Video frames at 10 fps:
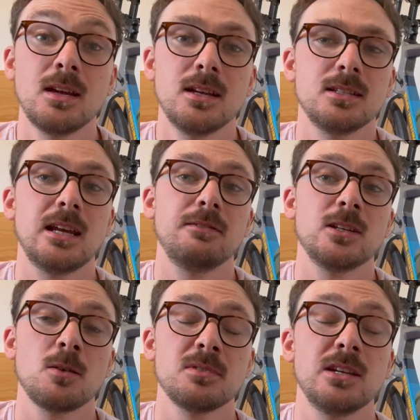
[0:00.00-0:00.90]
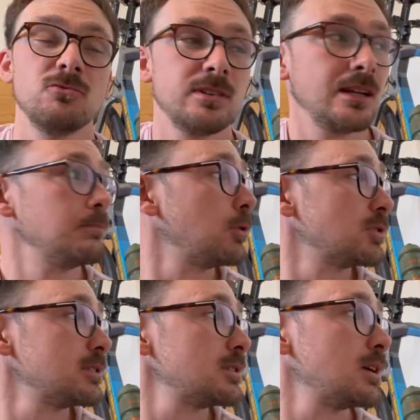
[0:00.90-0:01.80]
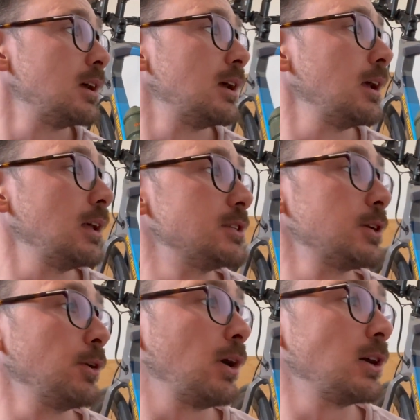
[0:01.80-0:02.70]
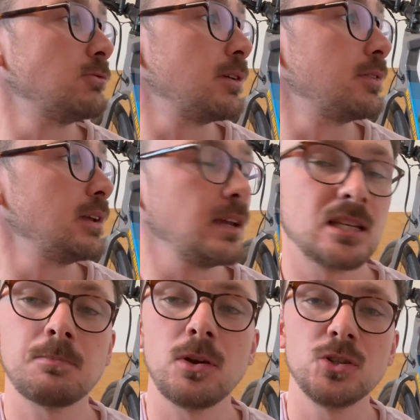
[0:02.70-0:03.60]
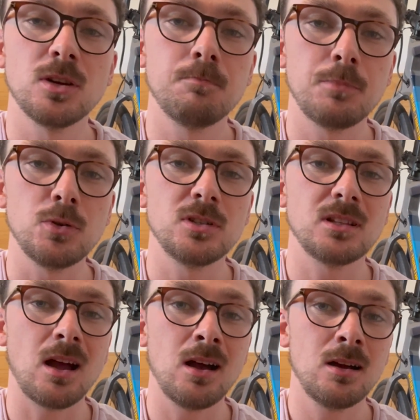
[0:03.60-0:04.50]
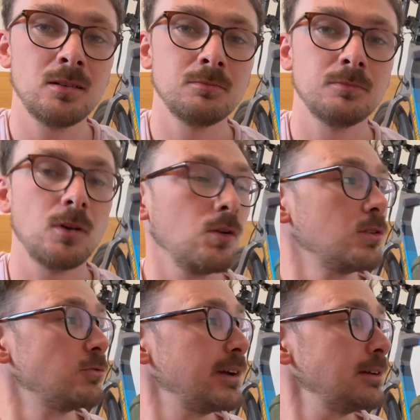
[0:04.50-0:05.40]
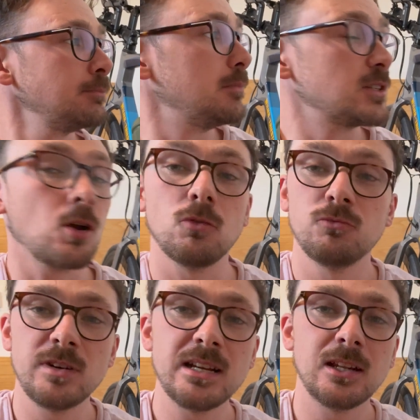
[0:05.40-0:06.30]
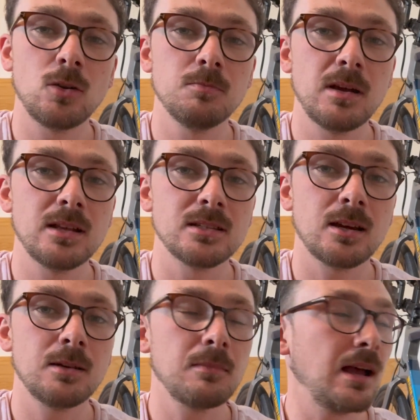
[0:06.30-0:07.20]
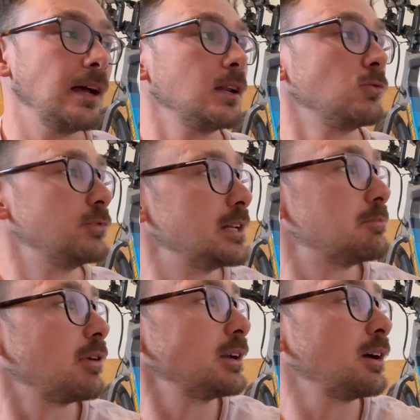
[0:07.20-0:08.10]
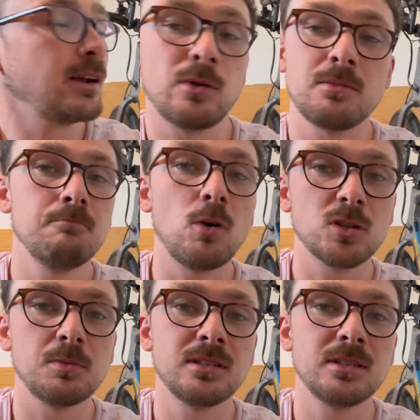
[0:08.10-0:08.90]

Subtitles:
Safety is obviously really important, and so I run the Exposure Boost R on the rear. It's got a really long burn time and a really bright light with multiple